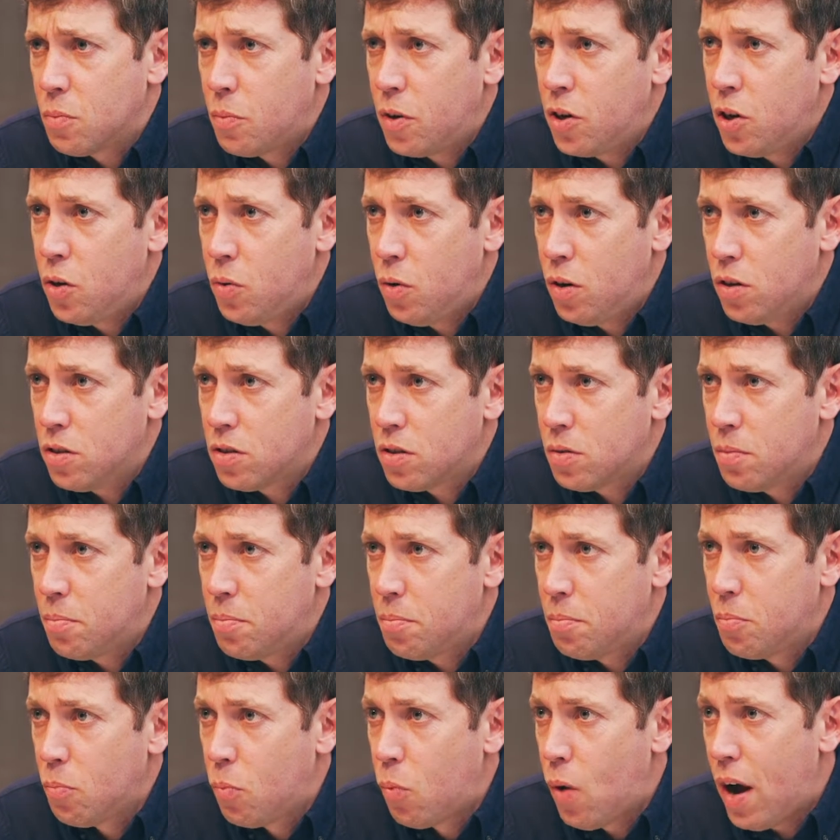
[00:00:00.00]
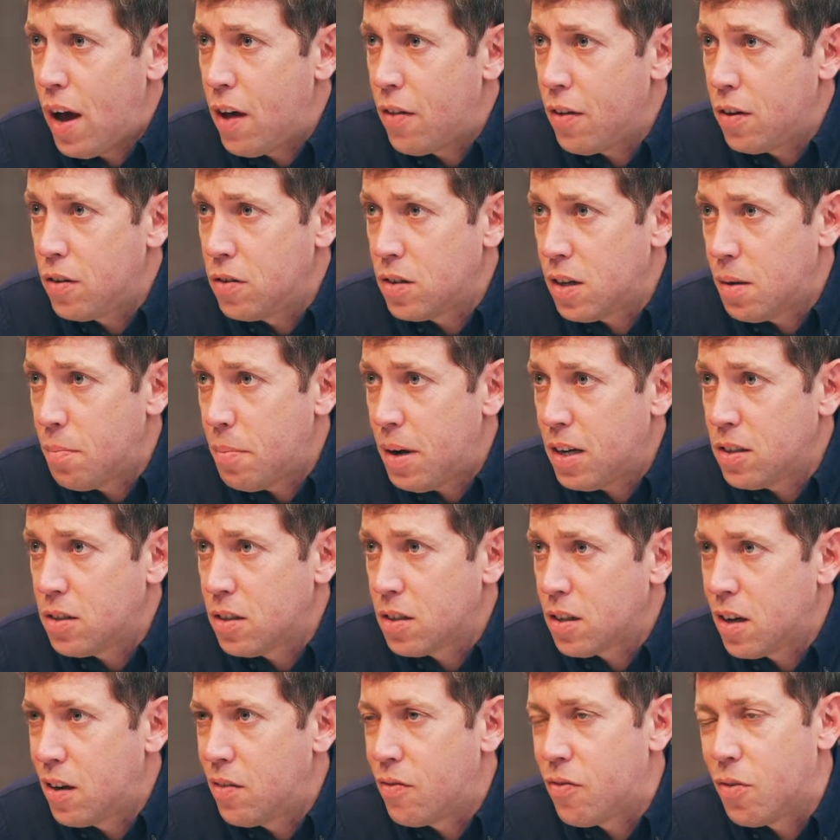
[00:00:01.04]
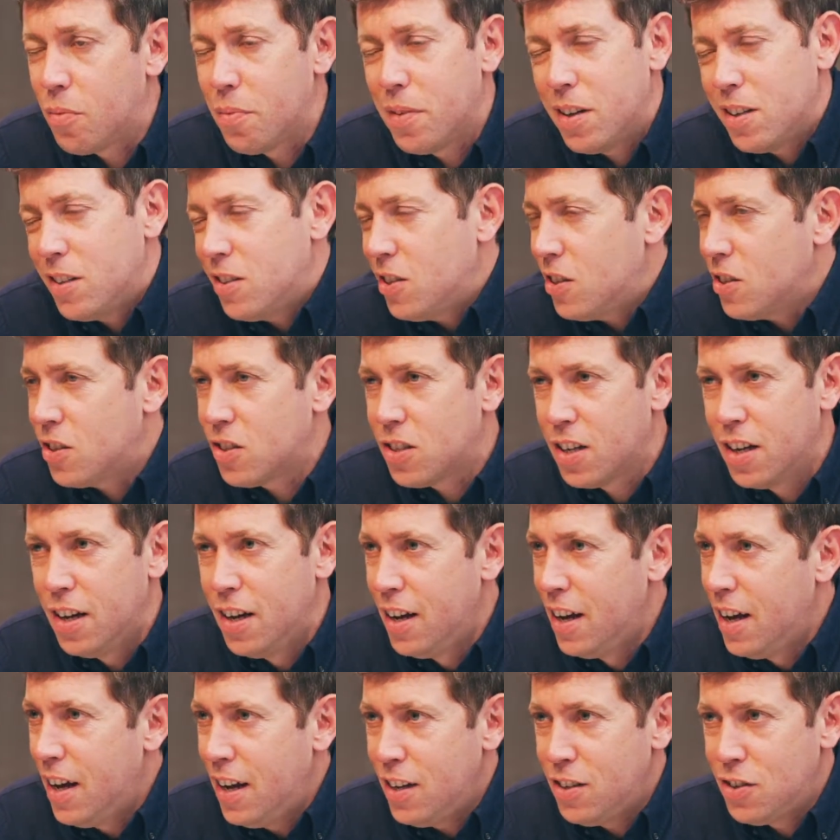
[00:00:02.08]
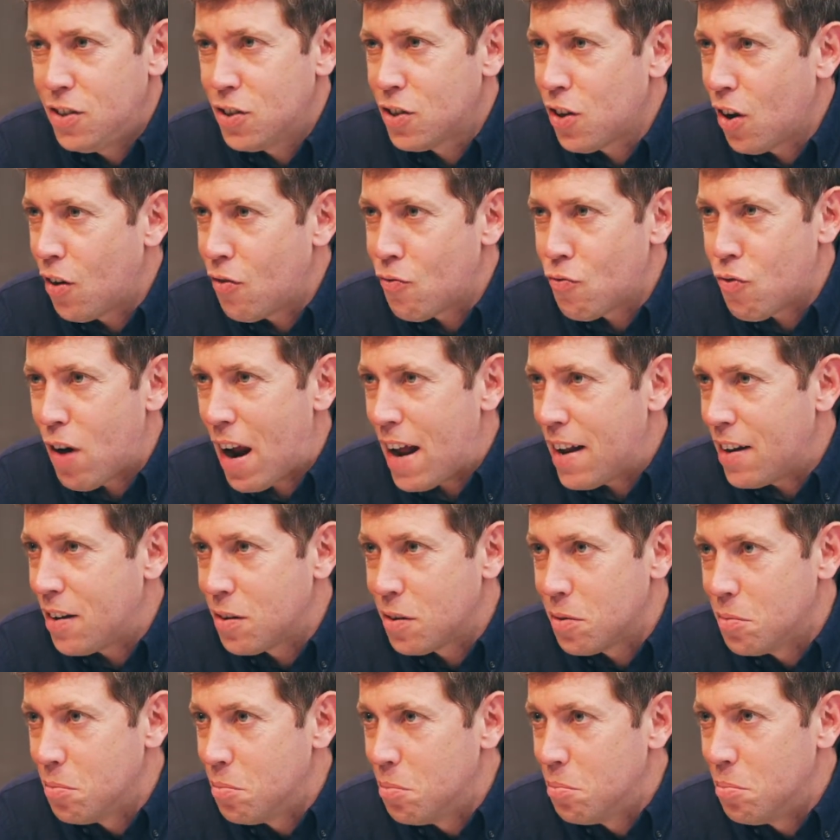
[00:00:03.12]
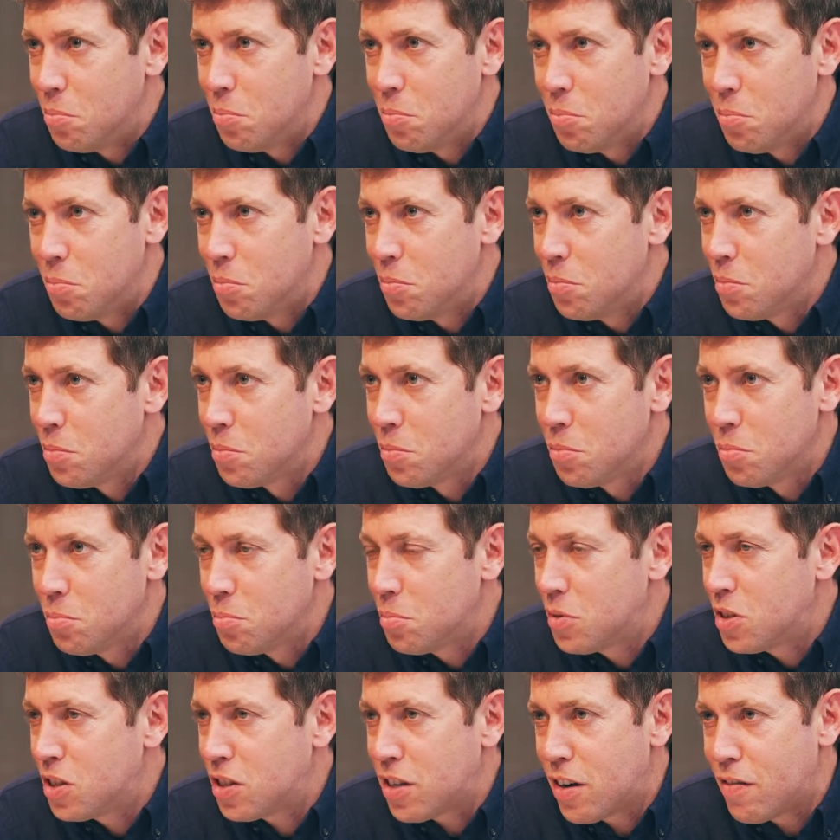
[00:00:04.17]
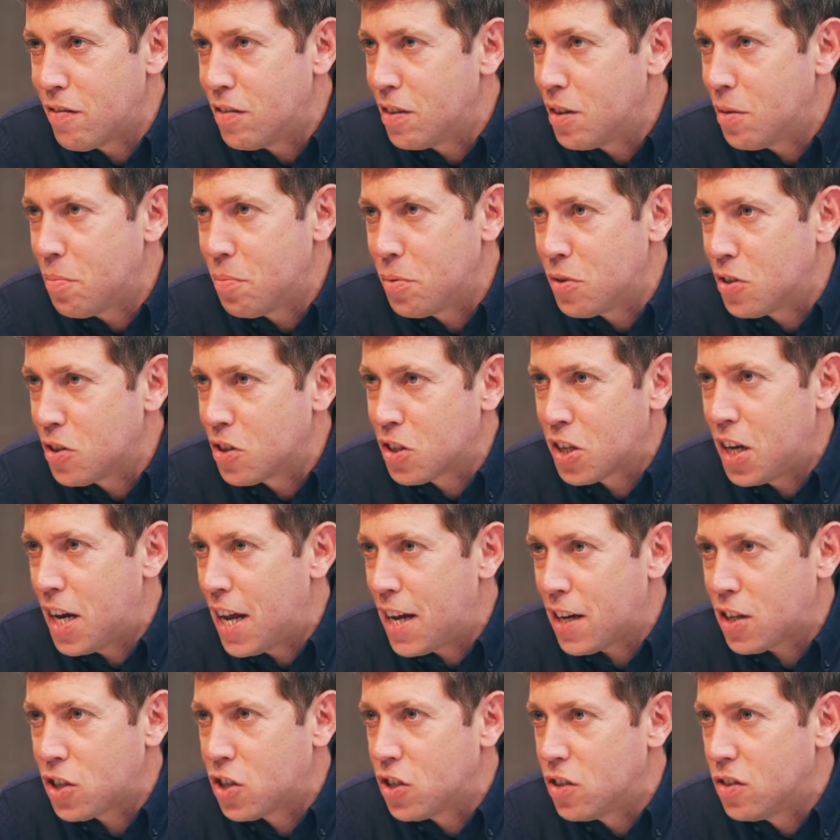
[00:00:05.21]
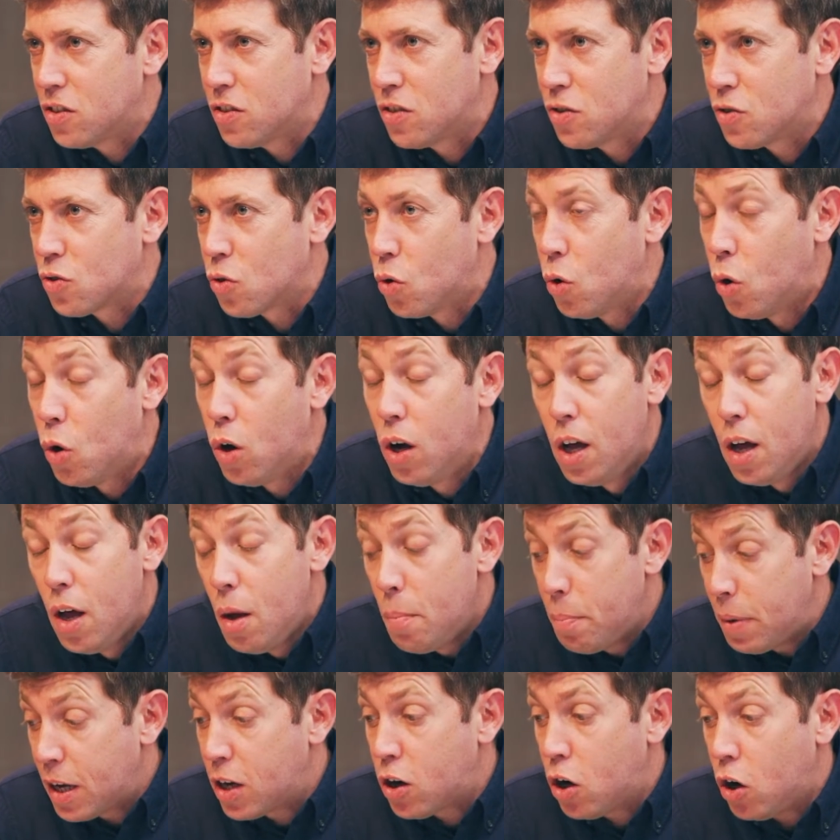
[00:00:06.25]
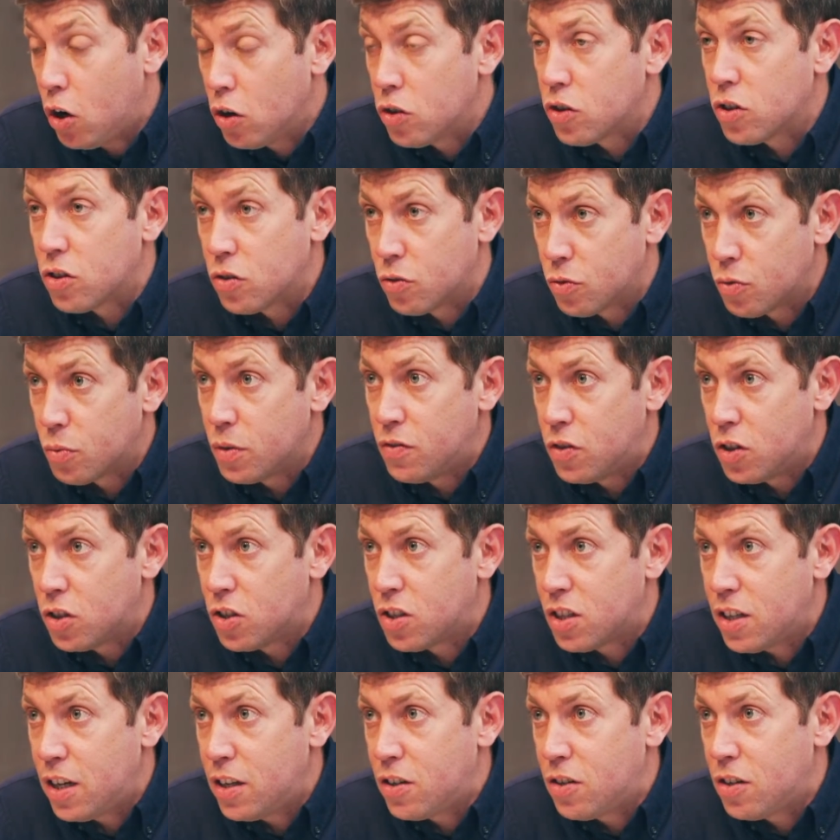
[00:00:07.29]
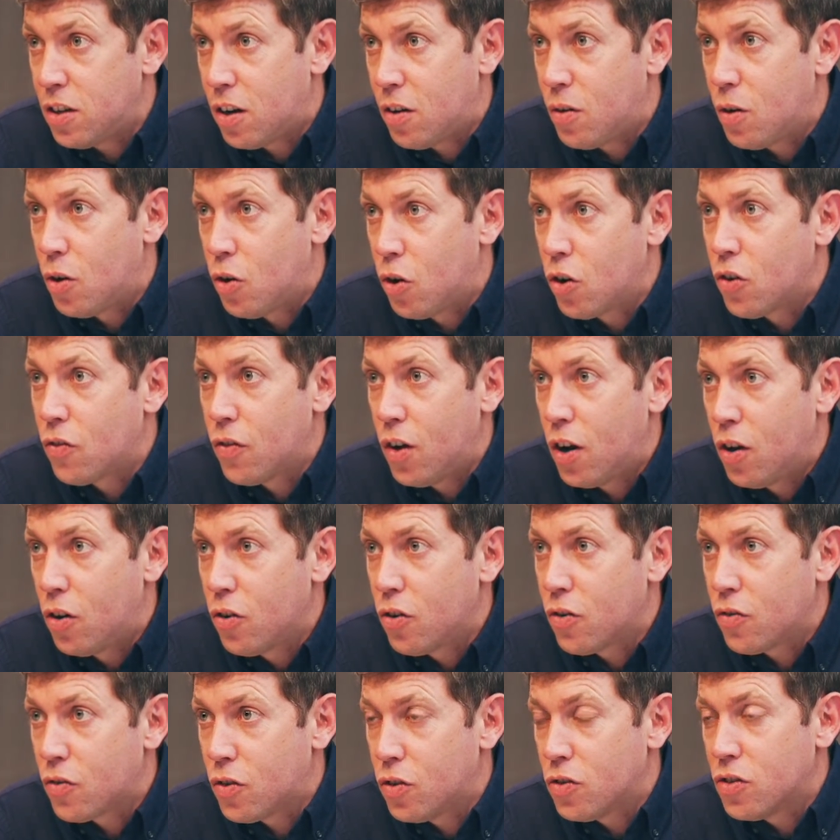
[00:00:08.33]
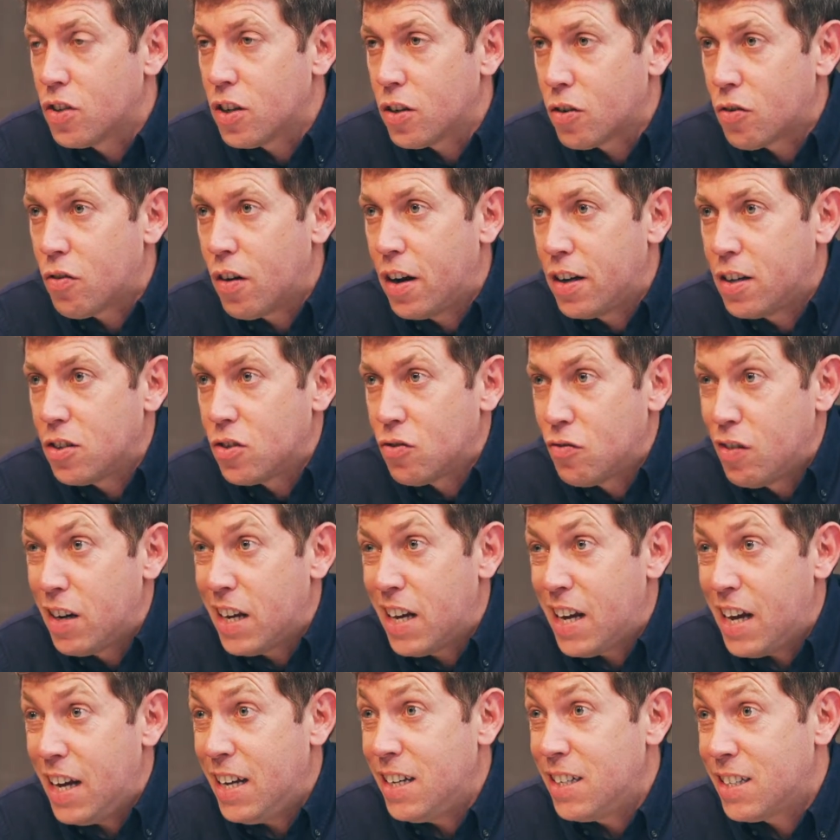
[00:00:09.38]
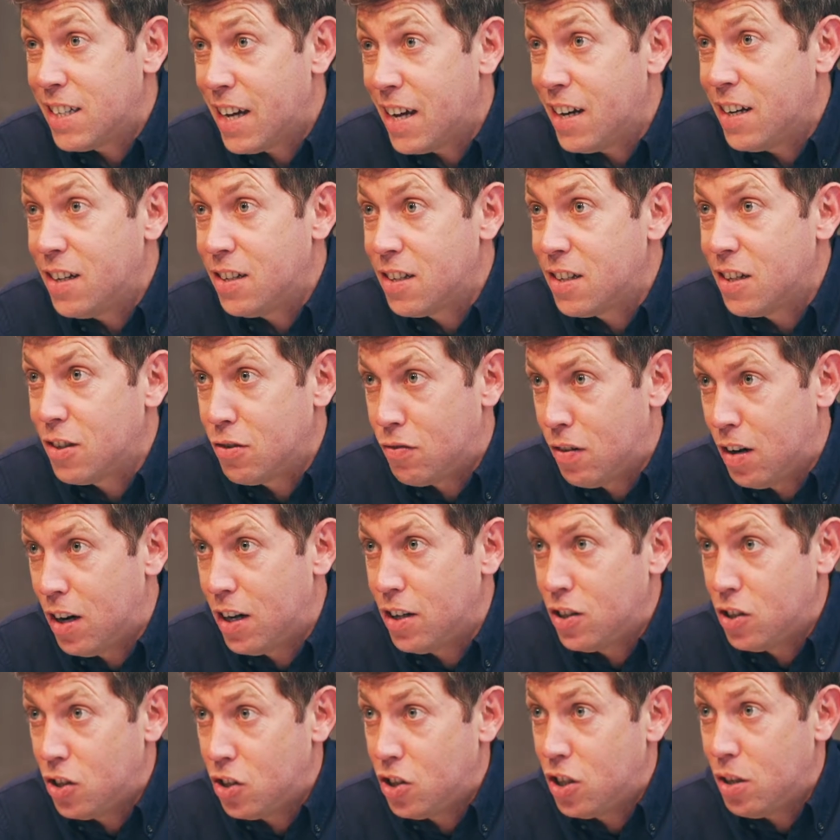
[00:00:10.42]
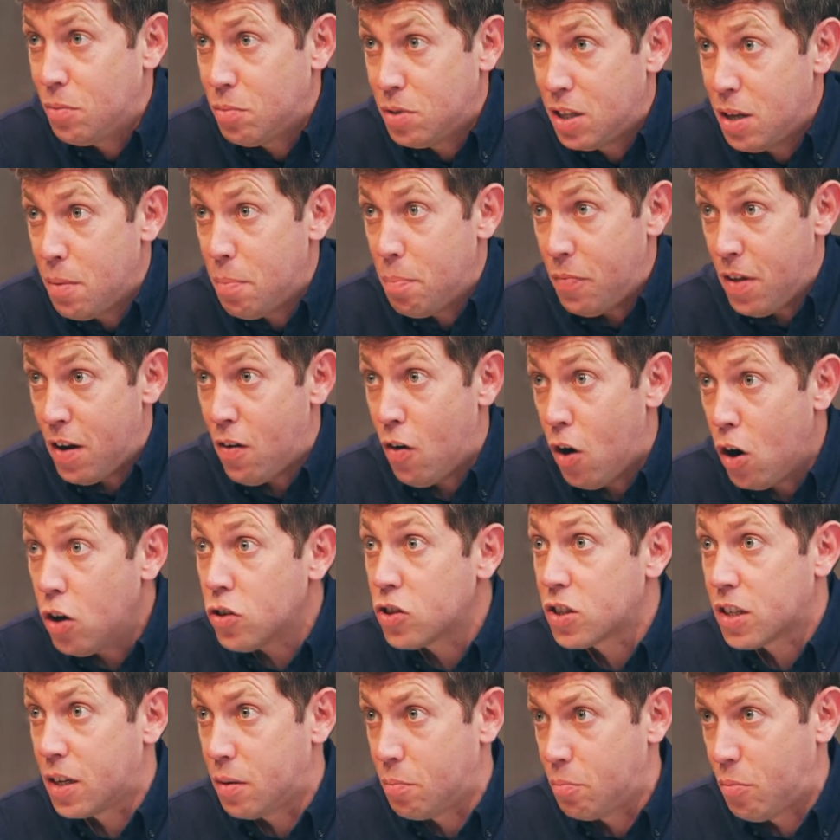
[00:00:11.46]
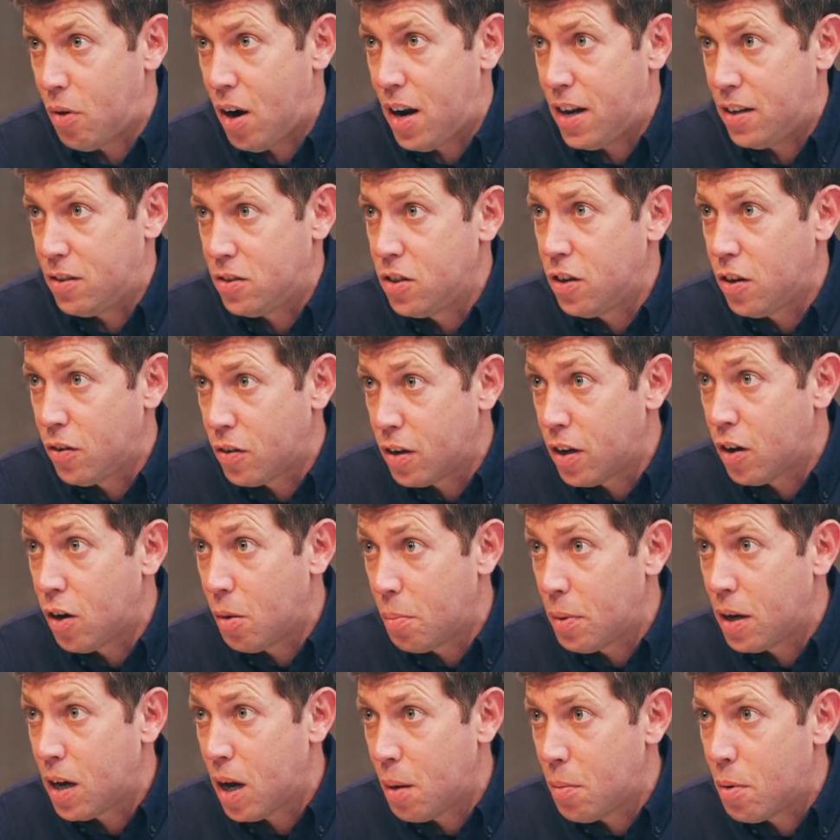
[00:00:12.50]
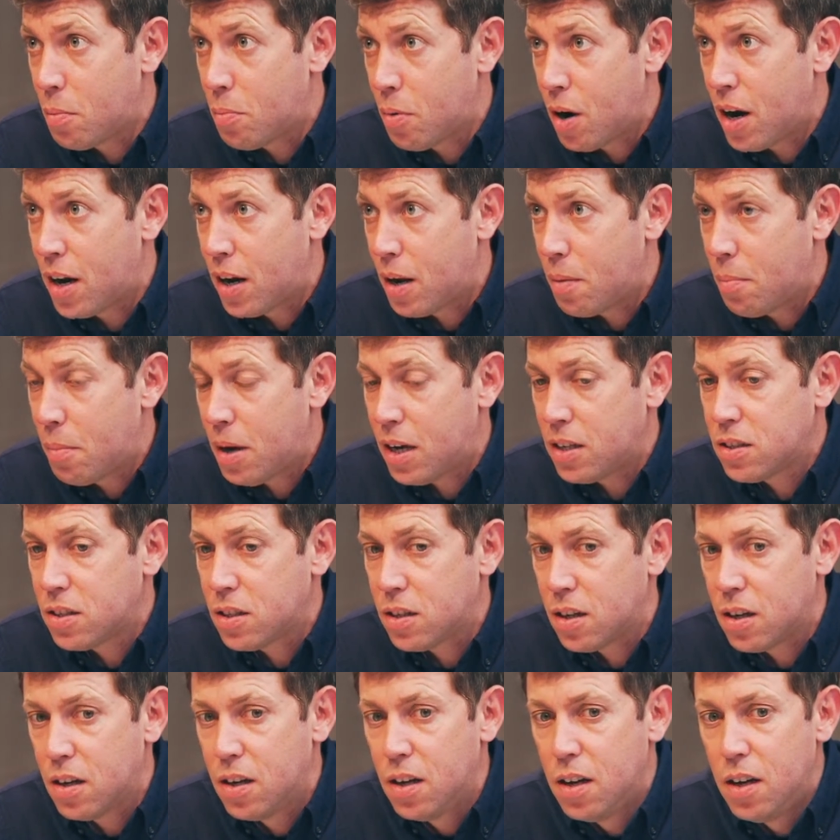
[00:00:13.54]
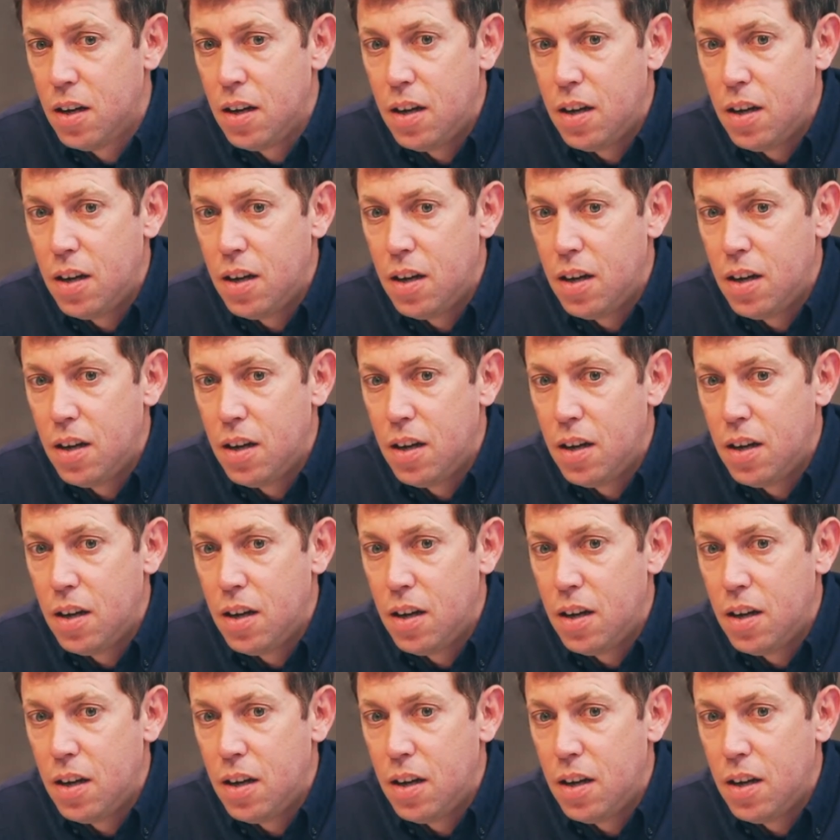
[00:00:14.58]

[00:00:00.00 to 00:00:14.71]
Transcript: And when you ask them where those ambassadors came from, it's just like random serendipitous connections, or because, as we've just said, a lot of content creators are really keen to get into these relationships. They're asking brands, can I become a brand ambassador?